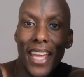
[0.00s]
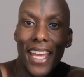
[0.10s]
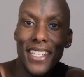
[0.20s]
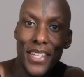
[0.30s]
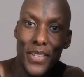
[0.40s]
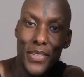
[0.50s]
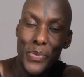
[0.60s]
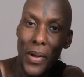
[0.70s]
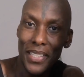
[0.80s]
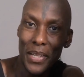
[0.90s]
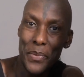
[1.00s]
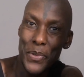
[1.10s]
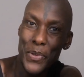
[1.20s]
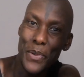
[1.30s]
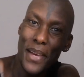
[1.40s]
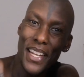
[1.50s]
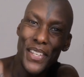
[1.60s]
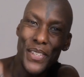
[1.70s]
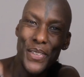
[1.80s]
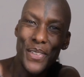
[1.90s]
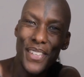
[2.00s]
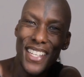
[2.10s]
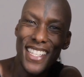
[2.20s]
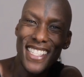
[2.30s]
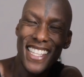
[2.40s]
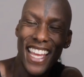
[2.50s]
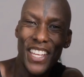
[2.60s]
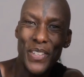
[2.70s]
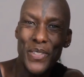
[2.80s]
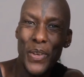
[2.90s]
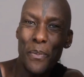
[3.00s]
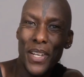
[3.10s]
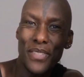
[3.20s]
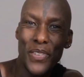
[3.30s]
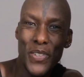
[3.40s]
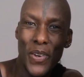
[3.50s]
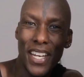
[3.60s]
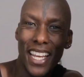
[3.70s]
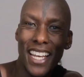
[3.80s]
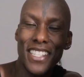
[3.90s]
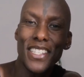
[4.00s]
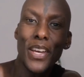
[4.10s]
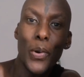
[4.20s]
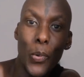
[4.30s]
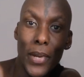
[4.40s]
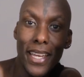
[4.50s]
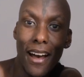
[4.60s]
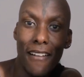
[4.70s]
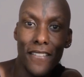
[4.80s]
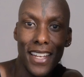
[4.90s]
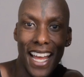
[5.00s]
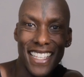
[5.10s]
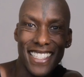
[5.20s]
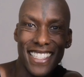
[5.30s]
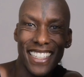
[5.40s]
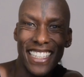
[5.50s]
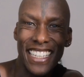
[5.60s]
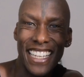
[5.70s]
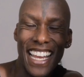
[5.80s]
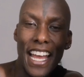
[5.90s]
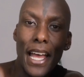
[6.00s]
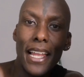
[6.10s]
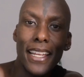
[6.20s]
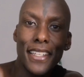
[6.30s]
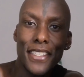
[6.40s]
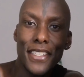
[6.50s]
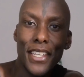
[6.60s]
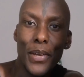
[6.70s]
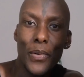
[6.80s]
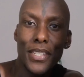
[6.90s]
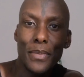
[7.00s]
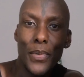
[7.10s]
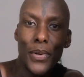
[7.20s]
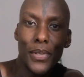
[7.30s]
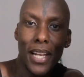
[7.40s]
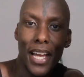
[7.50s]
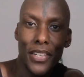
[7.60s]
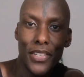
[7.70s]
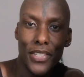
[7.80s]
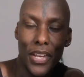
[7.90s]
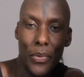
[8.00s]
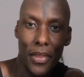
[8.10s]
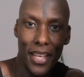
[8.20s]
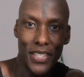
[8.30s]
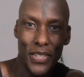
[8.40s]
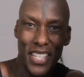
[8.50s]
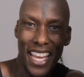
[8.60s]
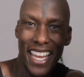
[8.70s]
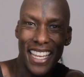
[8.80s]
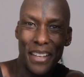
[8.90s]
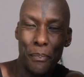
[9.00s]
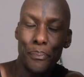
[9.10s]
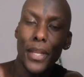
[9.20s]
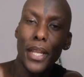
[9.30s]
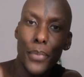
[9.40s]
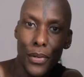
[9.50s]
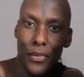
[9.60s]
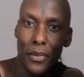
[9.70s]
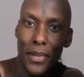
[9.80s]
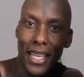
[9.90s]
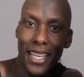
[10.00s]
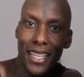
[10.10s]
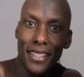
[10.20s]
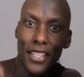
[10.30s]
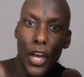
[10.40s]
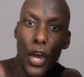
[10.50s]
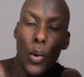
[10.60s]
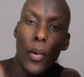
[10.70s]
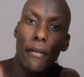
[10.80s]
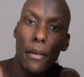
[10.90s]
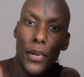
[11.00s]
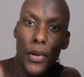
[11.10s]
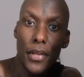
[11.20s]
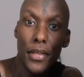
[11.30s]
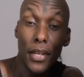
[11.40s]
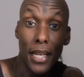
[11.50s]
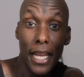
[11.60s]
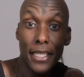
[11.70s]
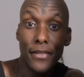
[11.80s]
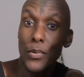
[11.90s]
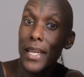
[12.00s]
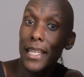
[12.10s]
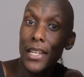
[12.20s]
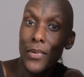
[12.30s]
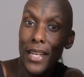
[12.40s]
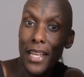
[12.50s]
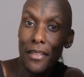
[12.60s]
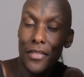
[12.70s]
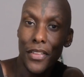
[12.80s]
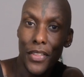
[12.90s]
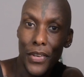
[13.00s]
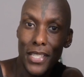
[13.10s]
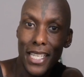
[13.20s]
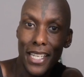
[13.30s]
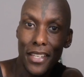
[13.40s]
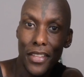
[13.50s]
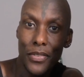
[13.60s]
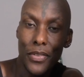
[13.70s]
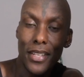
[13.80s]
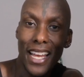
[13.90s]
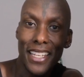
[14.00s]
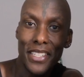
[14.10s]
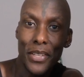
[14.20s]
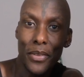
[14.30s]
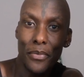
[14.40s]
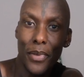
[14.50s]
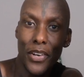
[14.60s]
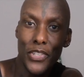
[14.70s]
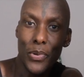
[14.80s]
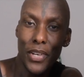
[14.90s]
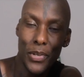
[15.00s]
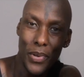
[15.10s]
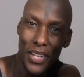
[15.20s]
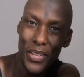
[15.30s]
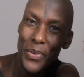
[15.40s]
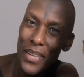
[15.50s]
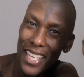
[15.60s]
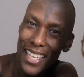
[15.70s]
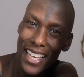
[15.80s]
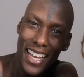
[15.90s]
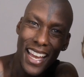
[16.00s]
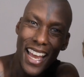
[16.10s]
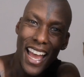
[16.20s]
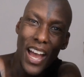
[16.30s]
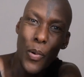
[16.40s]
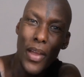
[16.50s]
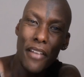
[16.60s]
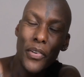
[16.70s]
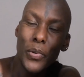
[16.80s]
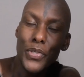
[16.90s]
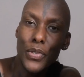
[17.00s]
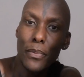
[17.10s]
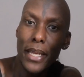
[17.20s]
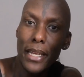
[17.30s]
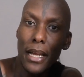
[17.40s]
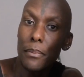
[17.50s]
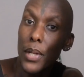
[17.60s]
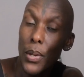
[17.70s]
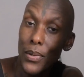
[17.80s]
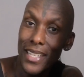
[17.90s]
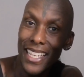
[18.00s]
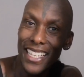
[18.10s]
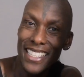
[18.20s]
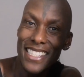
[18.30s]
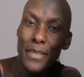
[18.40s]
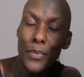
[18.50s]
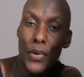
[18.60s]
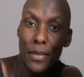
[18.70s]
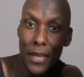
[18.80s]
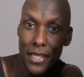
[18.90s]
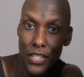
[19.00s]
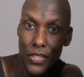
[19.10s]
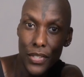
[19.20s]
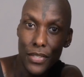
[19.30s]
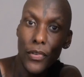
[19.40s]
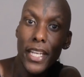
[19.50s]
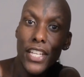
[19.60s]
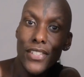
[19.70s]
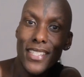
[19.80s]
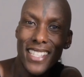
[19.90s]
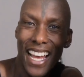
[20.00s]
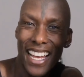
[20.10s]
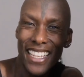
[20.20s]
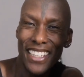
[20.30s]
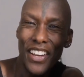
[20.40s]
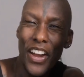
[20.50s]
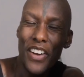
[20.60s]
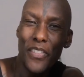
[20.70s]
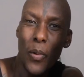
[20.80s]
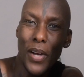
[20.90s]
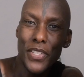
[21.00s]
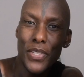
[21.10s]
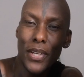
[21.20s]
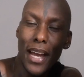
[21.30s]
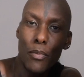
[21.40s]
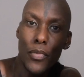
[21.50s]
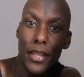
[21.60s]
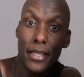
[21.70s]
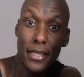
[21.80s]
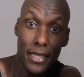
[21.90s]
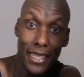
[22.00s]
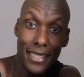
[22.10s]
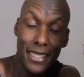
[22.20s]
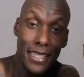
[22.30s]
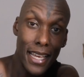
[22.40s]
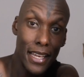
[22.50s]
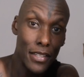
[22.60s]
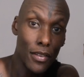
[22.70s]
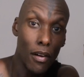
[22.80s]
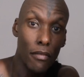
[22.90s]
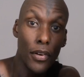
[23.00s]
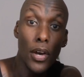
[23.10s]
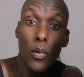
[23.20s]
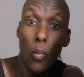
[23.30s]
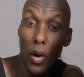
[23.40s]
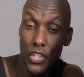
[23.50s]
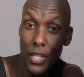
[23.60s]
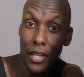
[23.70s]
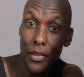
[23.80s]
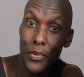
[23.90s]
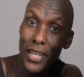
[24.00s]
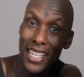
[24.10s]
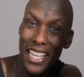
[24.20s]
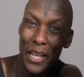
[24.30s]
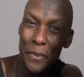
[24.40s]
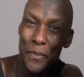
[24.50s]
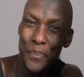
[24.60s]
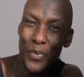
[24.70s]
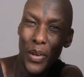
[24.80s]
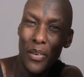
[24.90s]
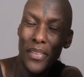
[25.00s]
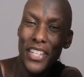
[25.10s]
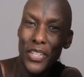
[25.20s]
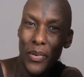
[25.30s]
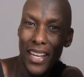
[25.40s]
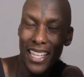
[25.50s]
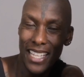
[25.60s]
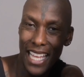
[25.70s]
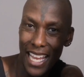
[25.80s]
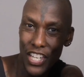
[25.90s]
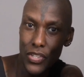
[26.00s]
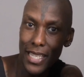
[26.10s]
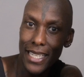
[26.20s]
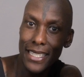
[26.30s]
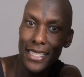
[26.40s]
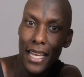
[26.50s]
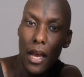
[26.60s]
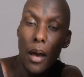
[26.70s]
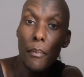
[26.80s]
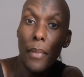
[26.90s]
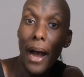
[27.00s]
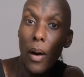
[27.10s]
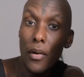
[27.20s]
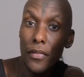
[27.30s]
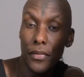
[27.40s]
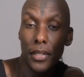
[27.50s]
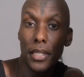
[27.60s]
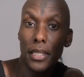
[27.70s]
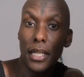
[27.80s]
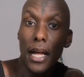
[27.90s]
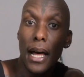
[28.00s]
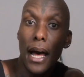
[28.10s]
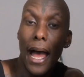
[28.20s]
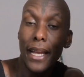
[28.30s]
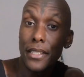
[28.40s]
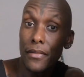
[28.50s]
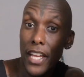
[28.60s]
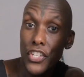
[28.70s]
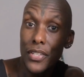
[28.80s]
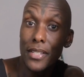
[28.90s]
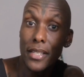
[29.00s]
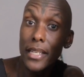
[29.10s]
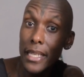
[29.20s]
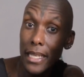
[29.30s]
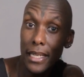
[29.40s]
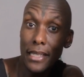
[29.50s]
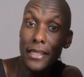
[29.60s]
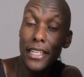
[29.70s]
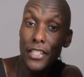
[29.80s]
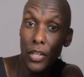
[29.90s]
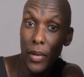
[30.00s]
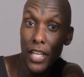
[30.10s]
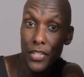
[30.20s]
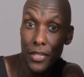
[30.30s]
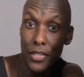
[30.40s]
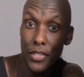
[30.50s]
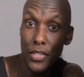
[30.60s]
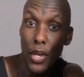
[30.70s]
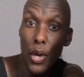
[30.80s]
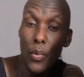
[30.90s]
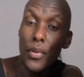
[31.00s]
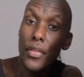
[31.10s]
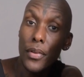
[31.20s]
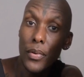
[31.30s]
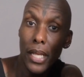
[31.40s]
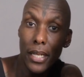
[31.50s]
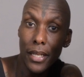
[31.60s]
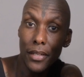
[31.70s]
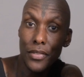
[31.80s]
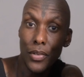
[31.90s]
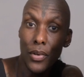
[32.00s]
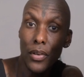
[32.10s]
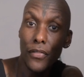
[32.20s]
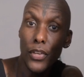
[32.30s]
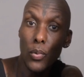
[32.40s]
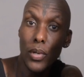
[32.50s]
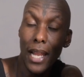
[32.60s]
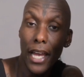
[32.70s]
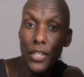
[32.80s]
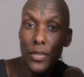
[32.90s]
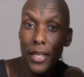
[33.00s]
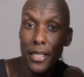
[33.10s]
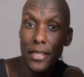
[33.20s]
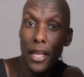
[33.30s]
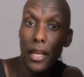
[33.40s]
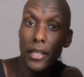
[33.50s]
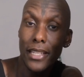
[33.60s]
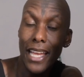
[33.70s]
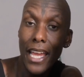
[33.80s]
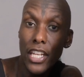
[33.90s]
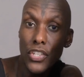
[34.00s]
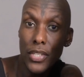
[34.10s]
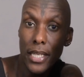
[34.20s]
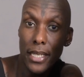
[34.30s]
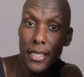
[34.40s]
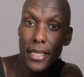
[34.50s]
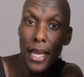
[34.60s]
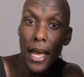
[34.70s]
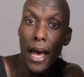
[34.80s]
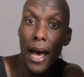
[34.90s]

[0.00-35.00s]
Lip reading: creators. Welcome to Demella Universe. Thank you so much for joining us. We are Velastri. Let us see what Spirit would like to share with us today. Beautiful beings, we have uploaded the collective weekly reading for the 13th to the 19th of March 2023. We have also been uploading spirit messages for each sign for what's to come within 60 days of watching the reading, of integrating the energies, powerful activations and healings and integrations with the reading. So if you would like to understand the energies